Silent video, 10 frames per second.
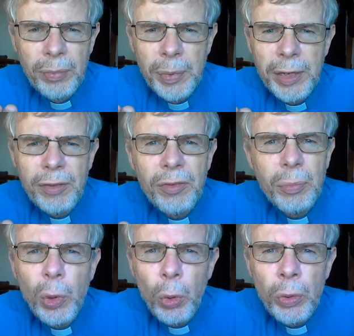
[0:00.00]
be
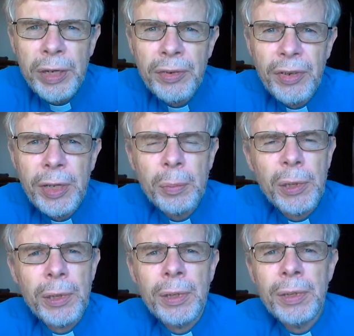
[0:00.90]
exploring
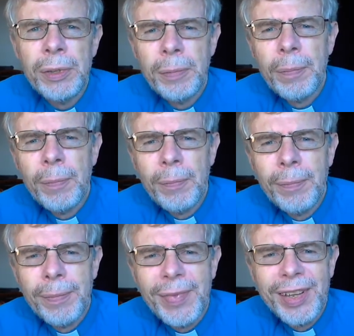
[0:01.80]
deeper
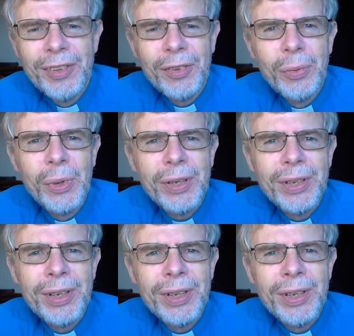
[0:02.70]
into what